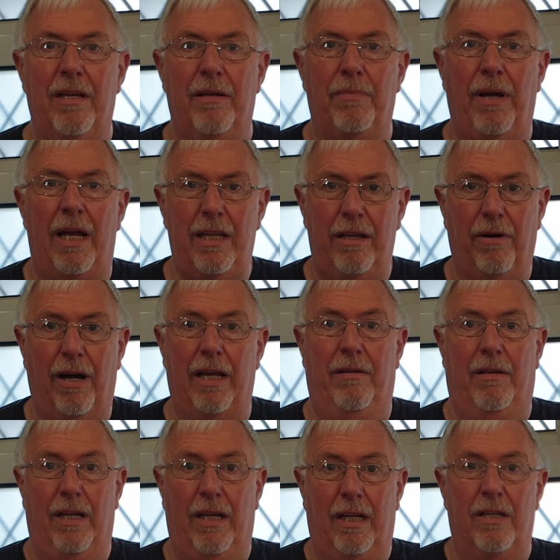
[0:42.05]
But anyway,
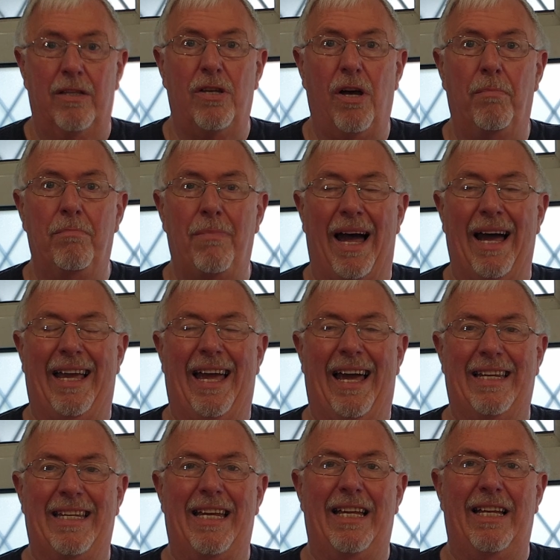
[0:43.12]
Tom Mack had
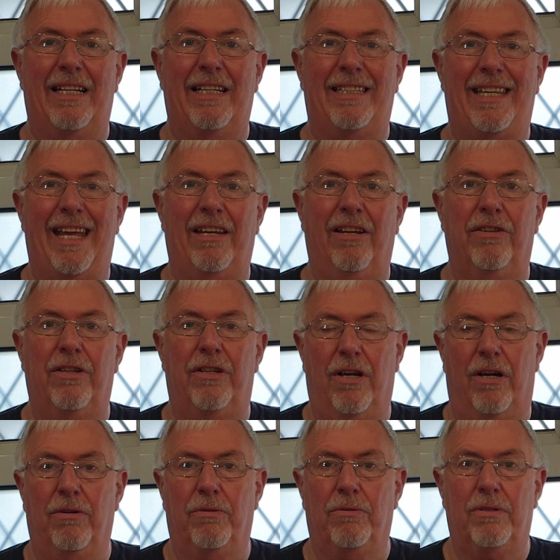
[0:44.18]
it dead on the
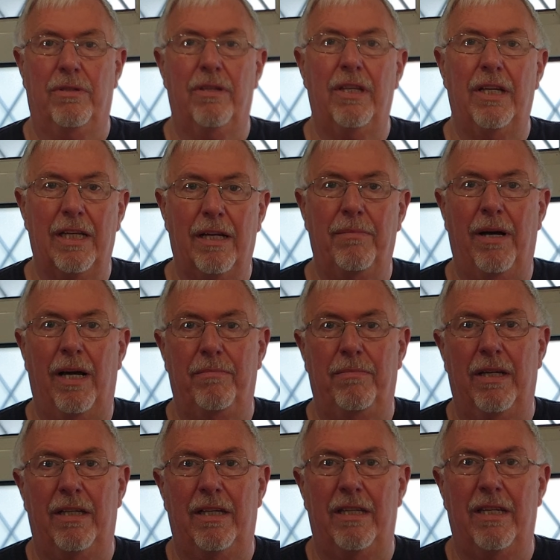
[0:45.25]
nose. I think that might be
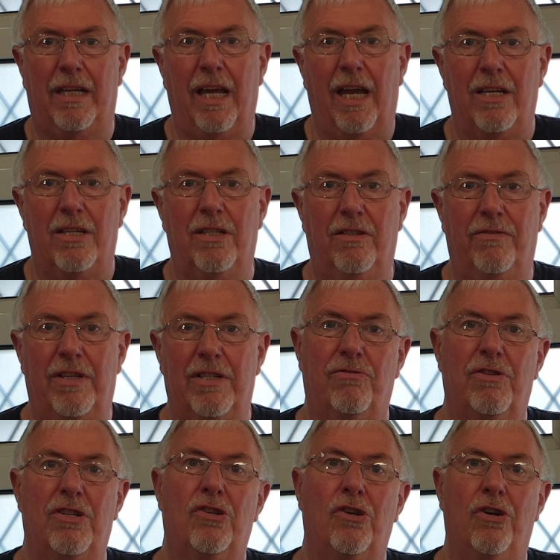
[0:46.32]
an indication of his
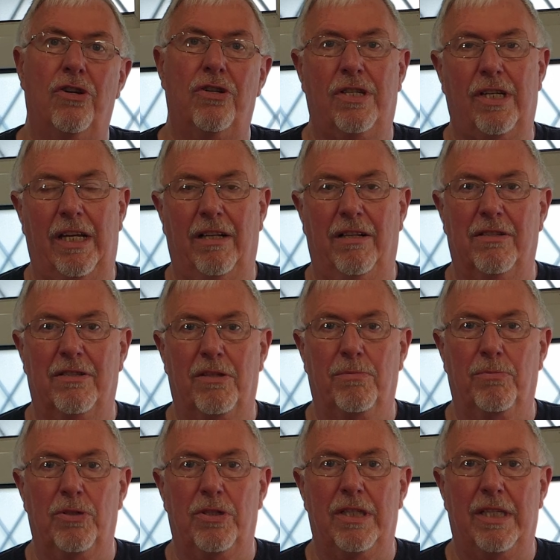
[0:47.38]
research skills as
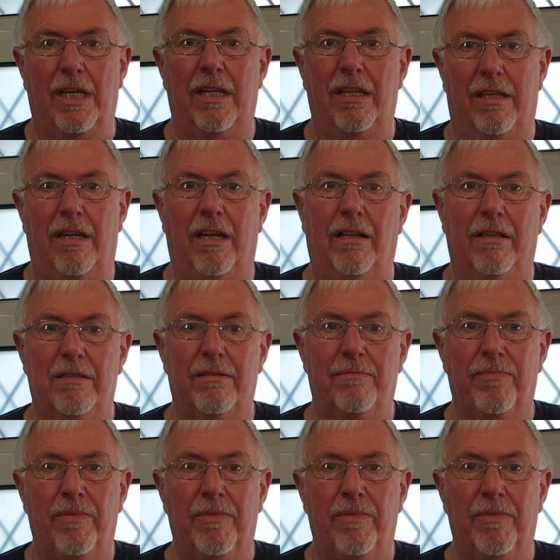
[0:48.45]
much as anything else.